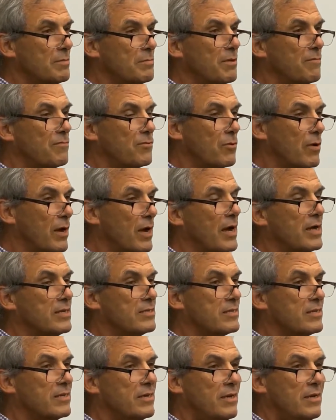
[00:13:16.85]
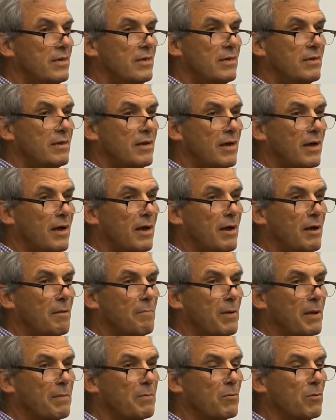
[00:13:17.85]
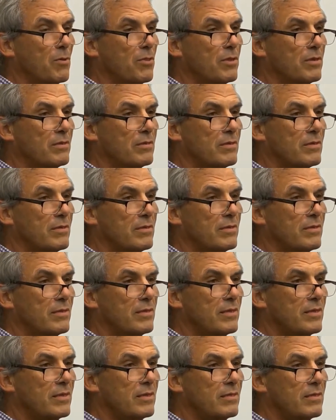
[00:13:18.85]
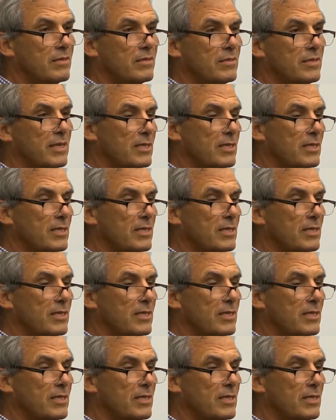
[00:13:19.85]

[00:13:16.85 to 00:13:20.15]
I mean, if you ask people what the